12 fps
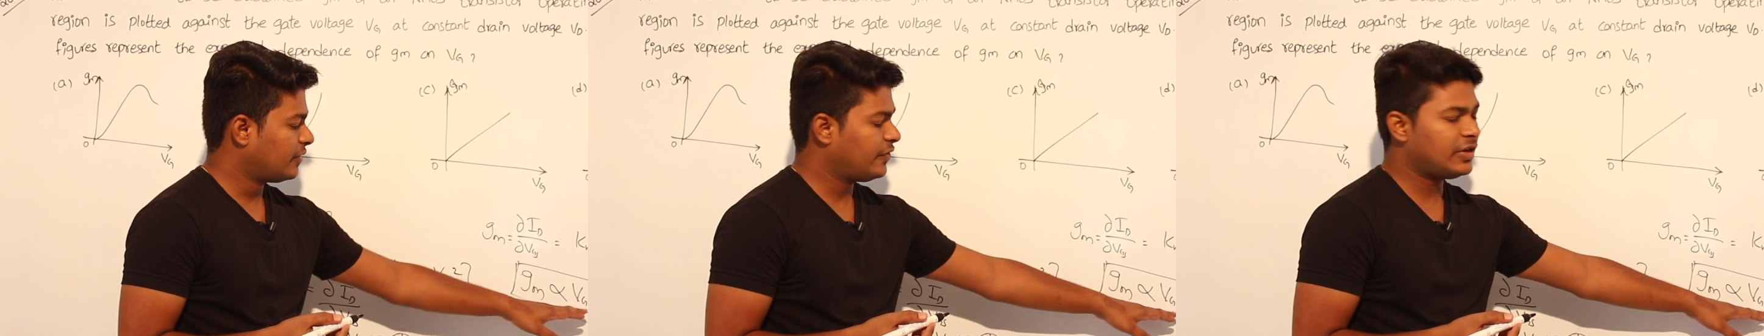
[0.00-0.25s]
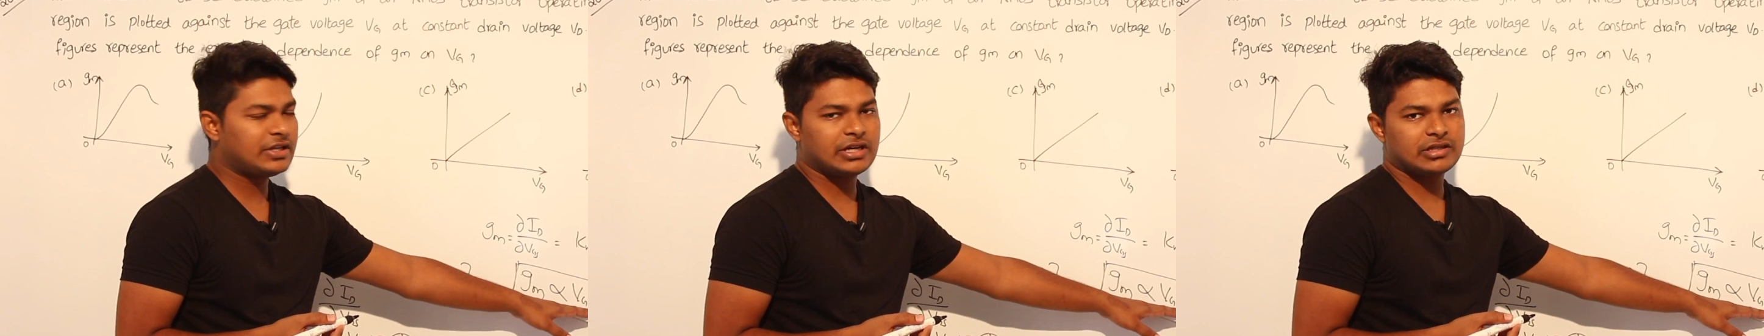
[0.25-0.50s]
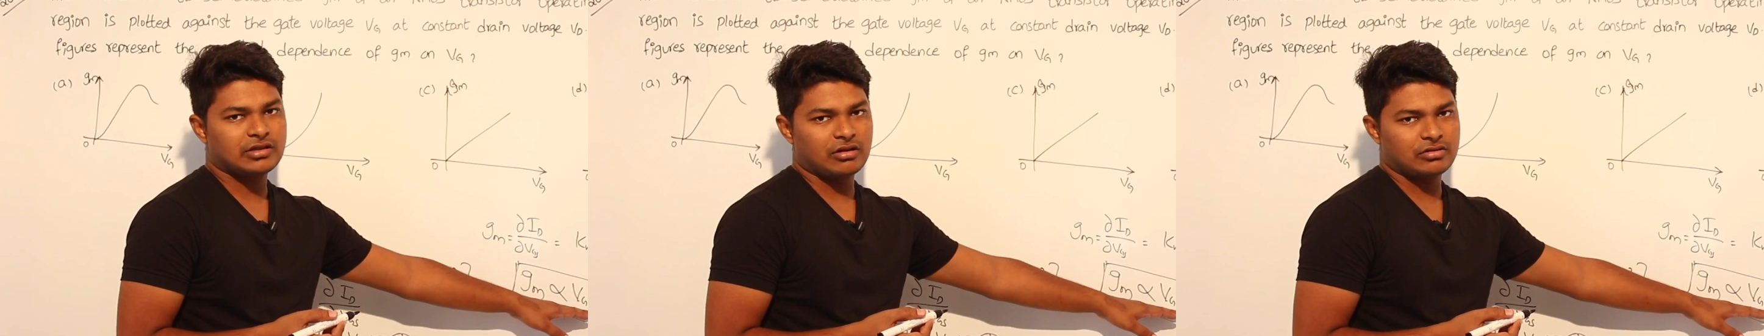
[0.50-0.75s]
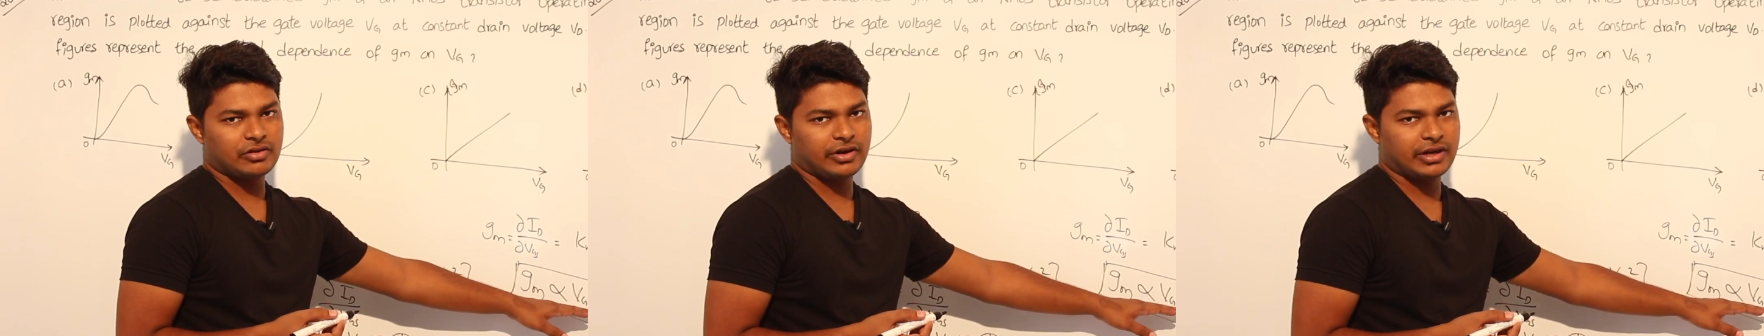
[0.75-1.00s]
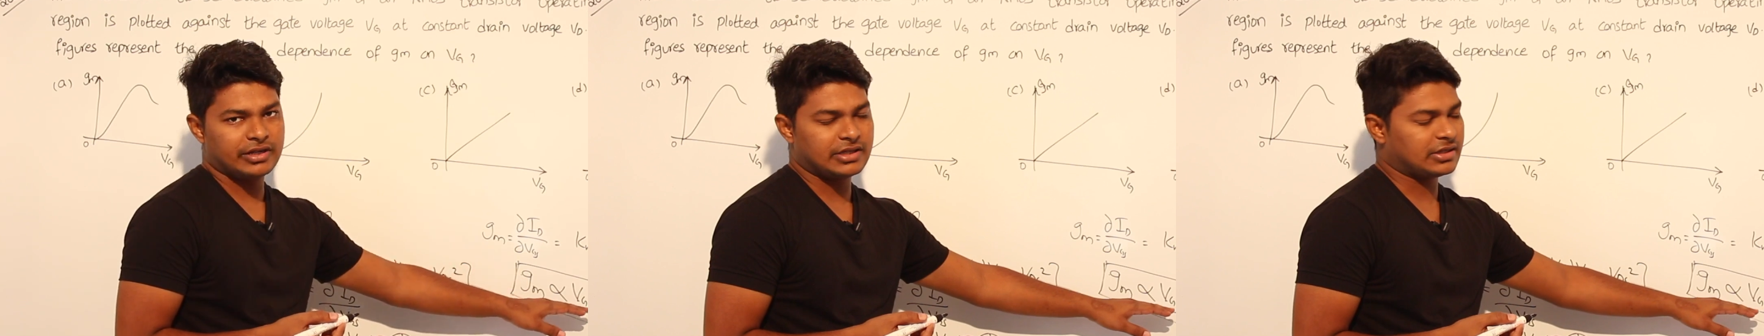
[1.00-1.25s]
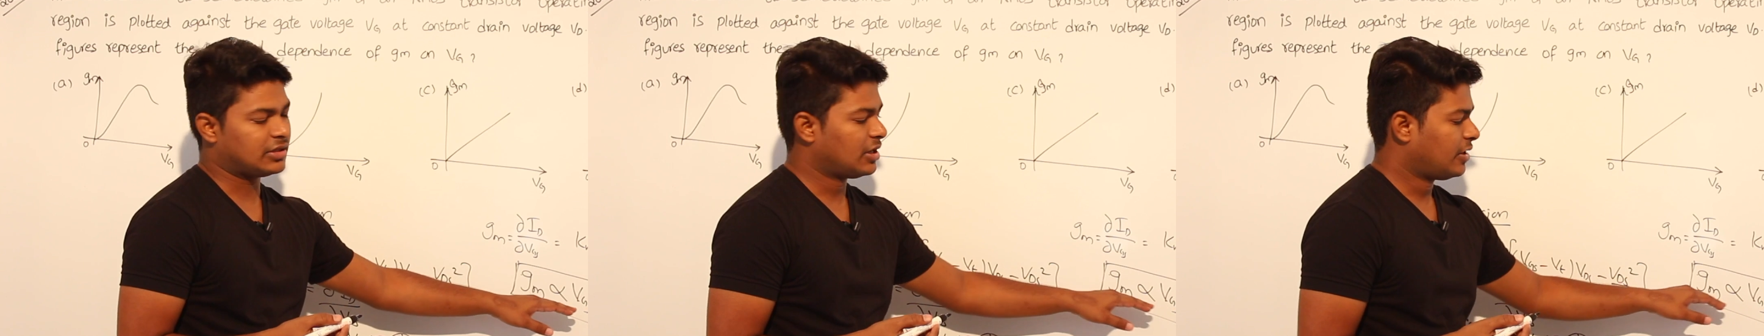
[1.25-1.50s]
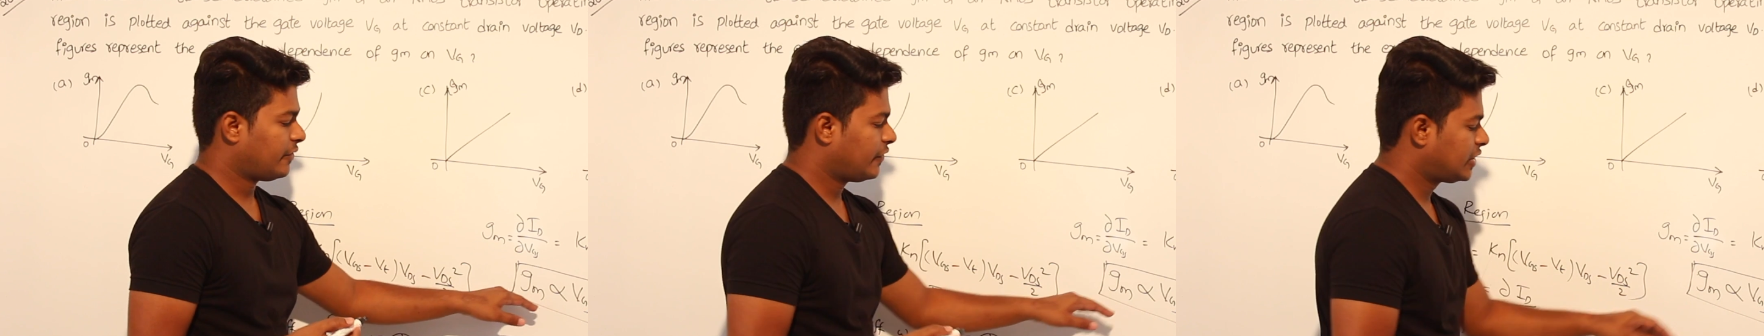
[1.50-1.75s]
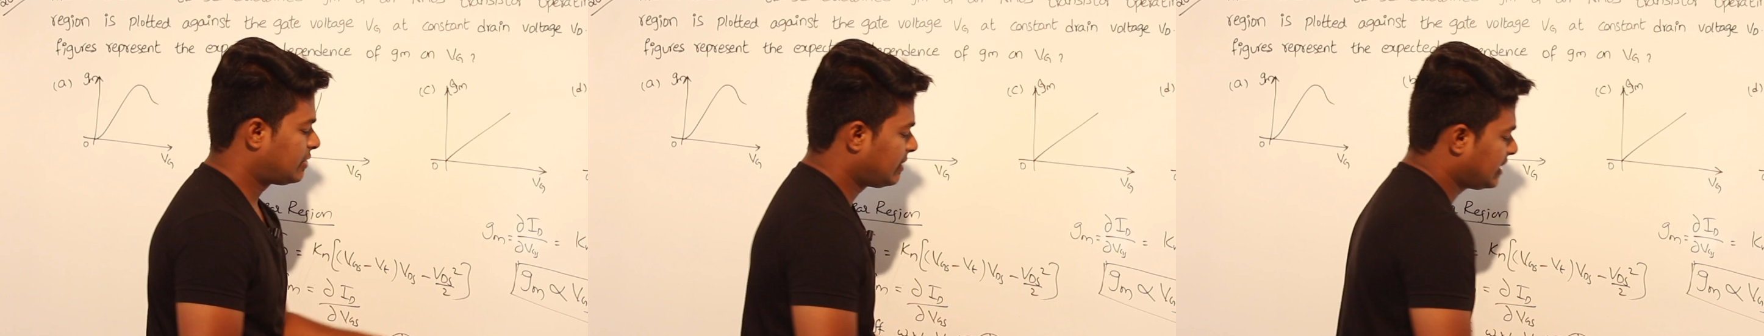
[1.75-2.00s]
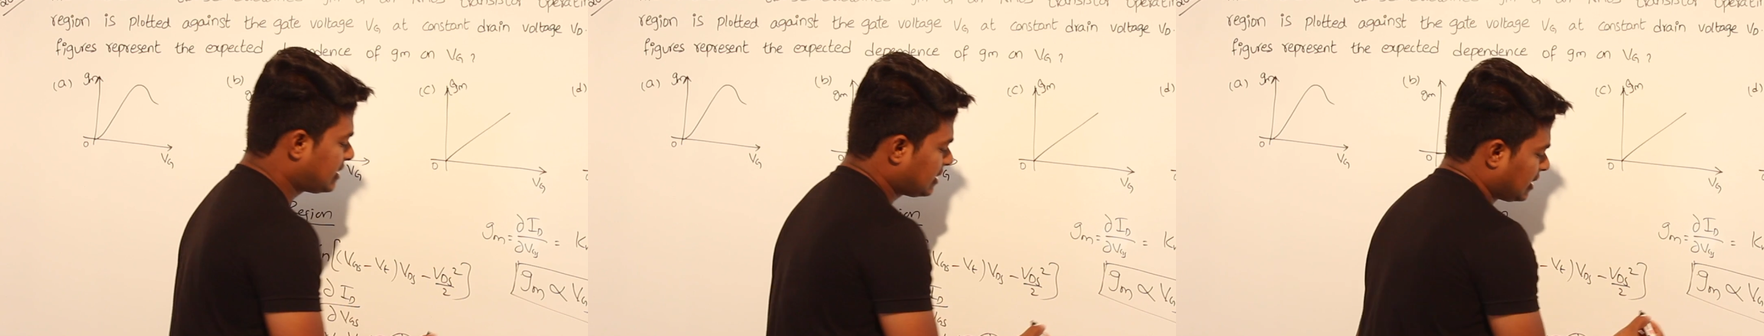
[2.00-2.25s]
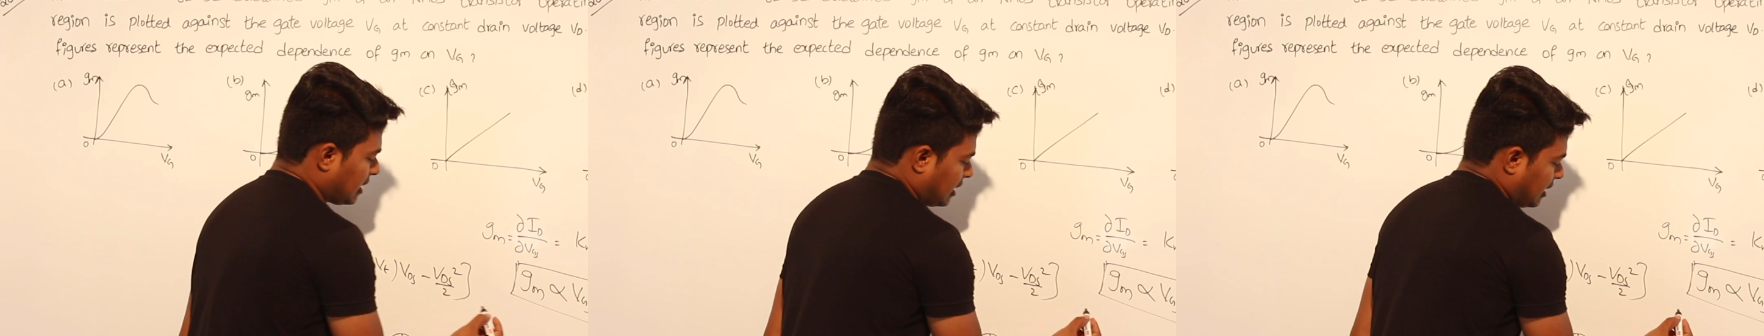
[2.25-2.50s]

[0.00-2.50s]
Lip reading: VGS also increases, which means